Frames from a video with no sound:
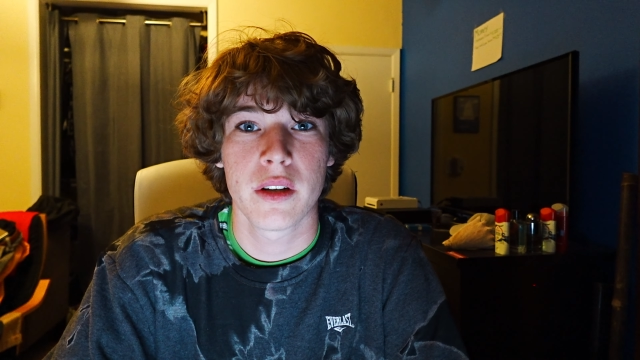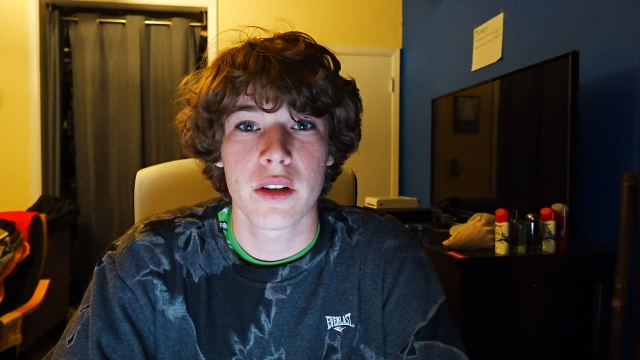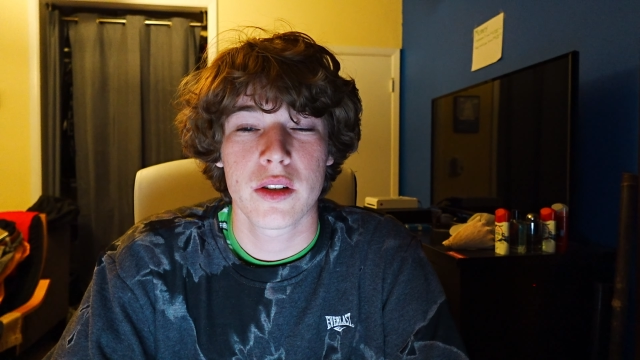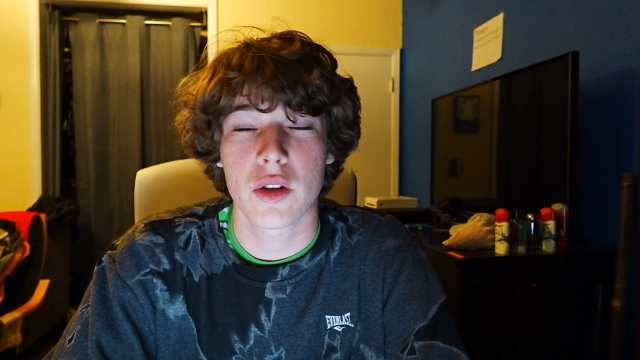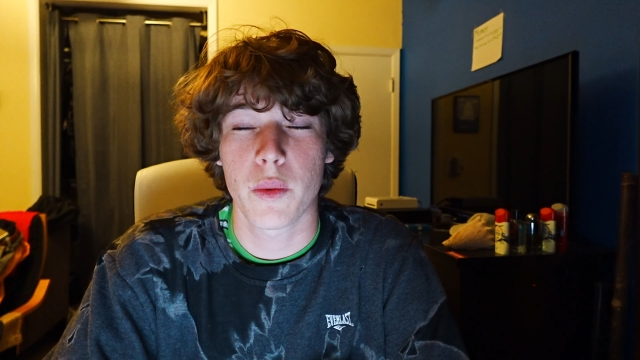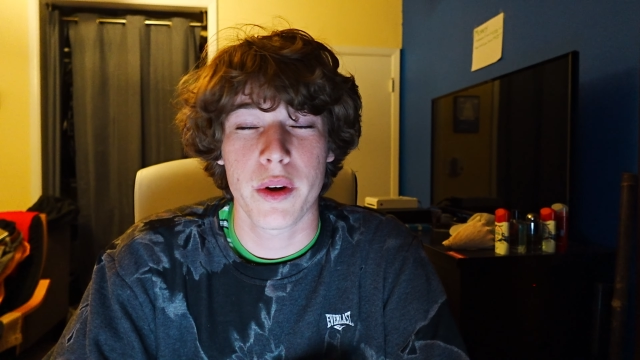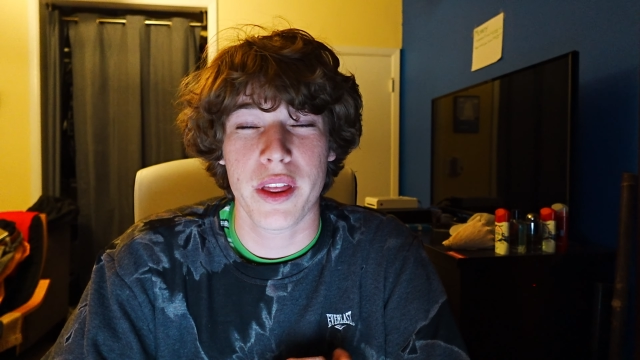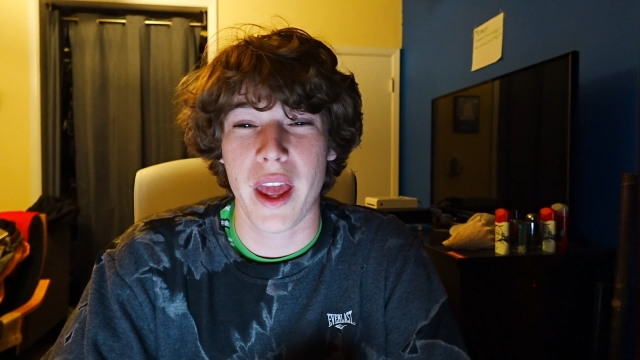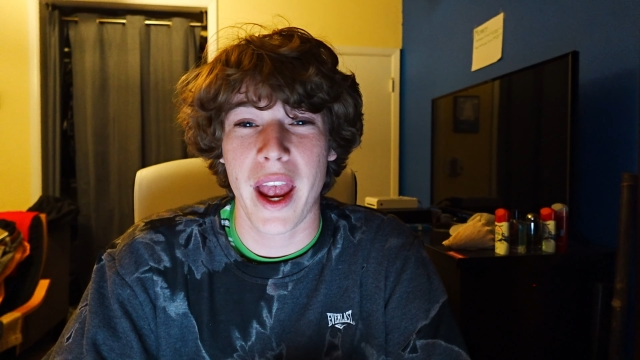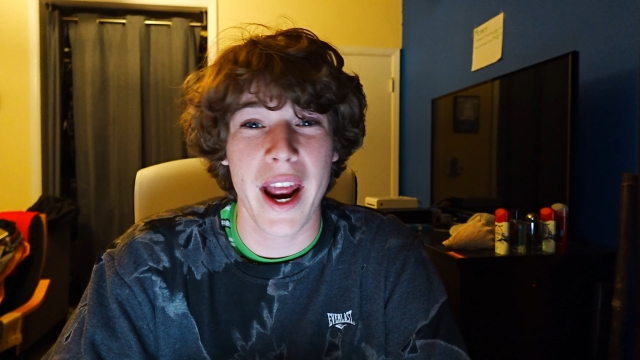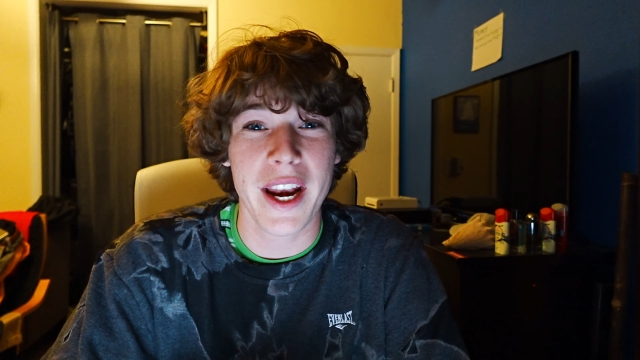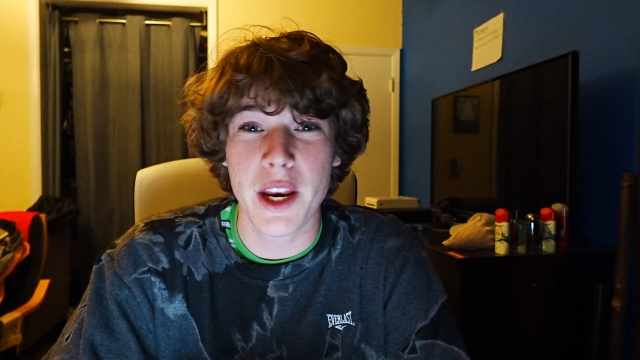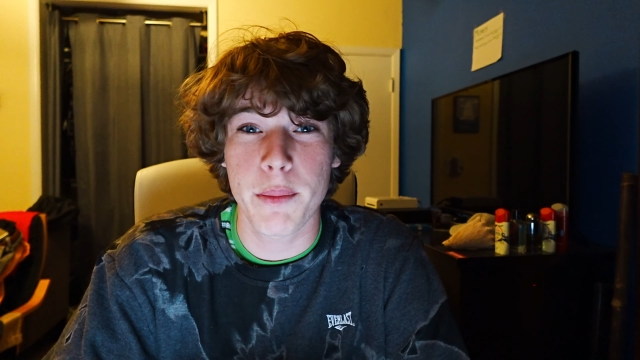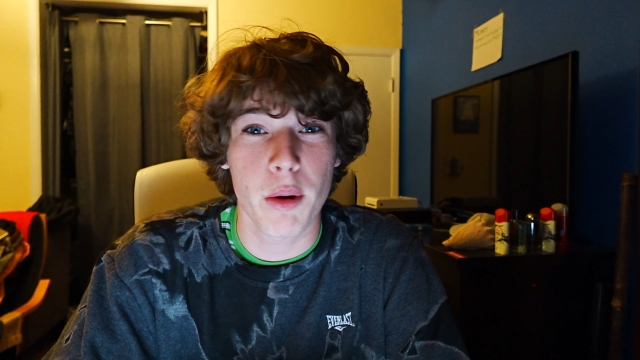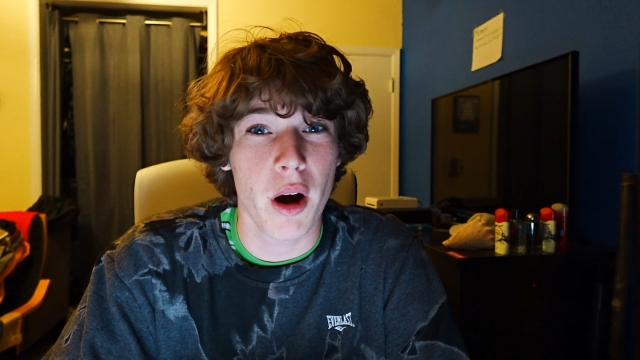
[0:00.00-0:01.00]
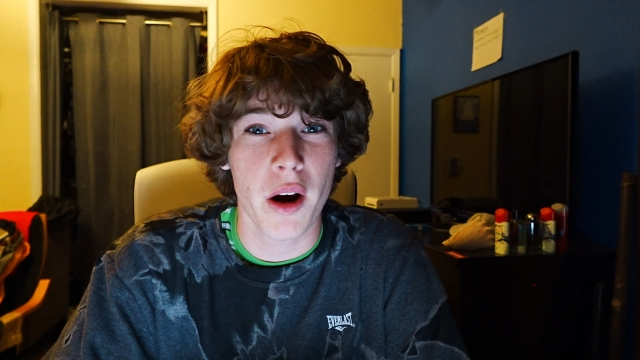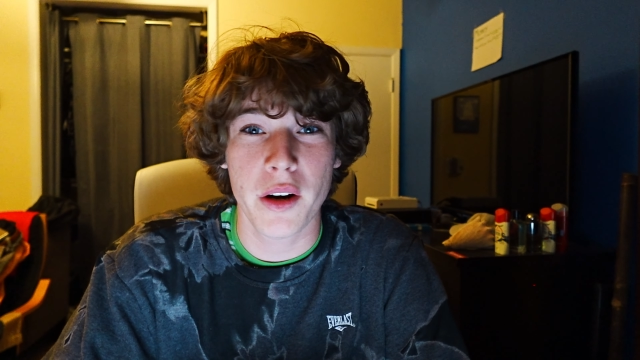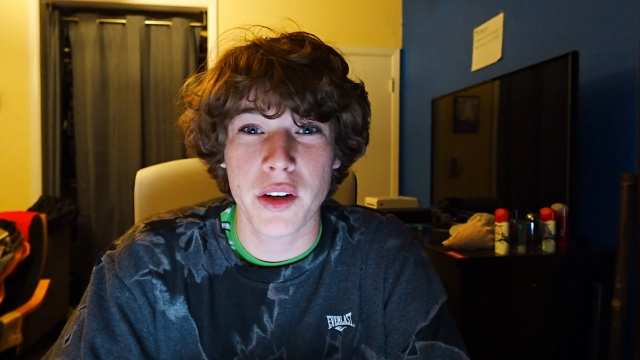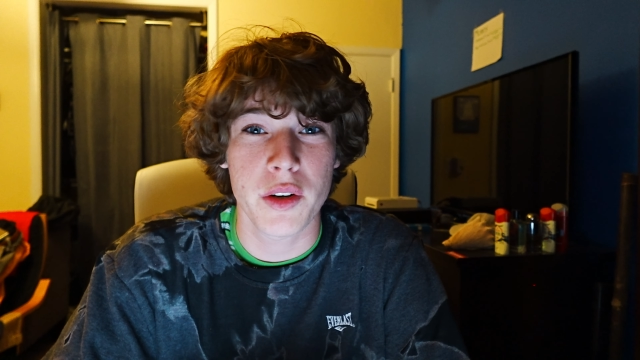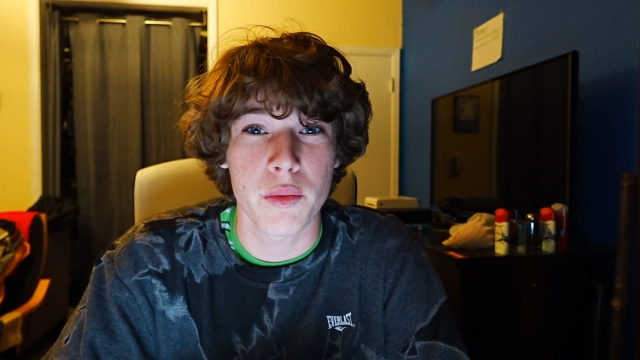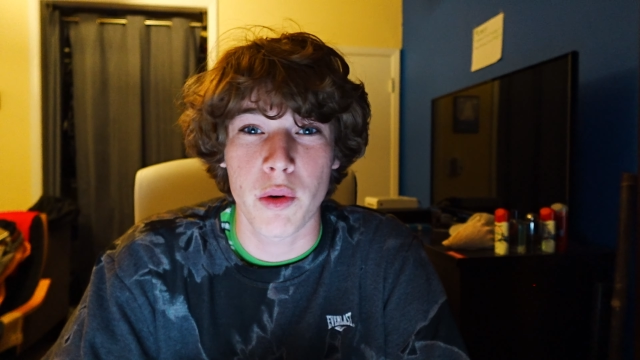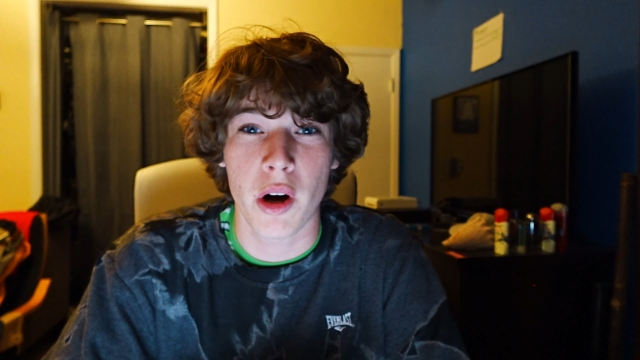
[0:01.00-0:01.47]
So with any
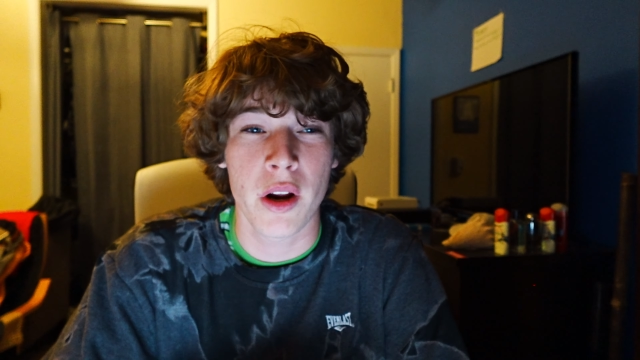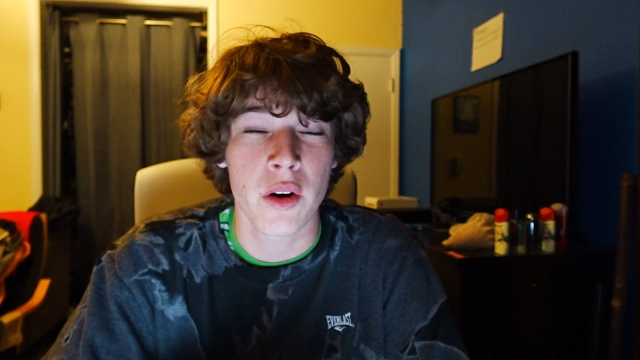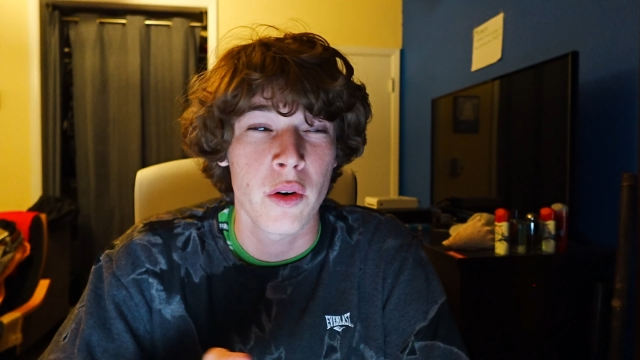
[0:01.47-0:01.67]
product you run